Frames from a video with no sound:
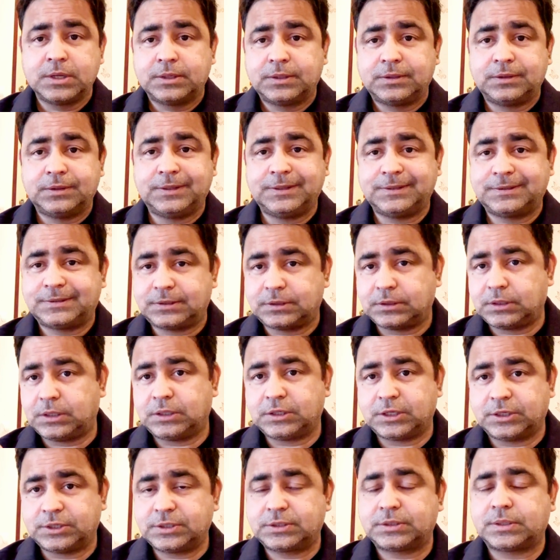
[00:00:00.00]
this at
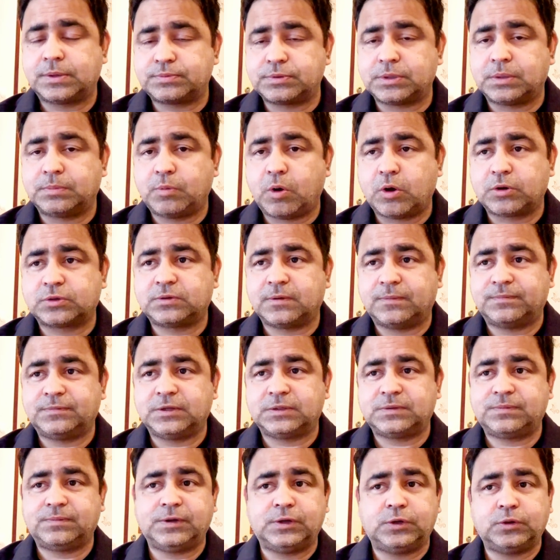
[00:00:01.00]
the description box of
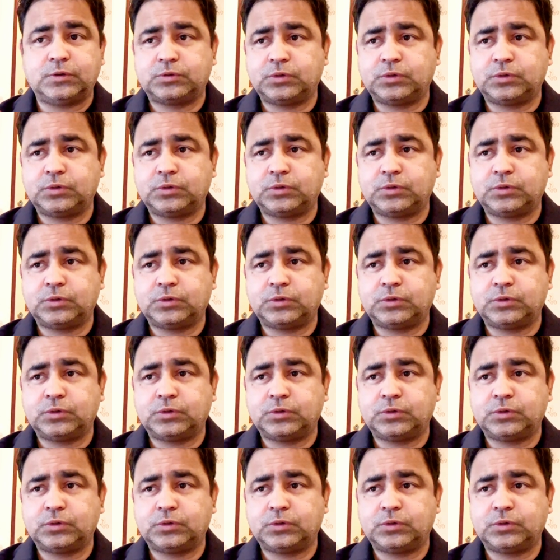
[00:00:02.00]
this video.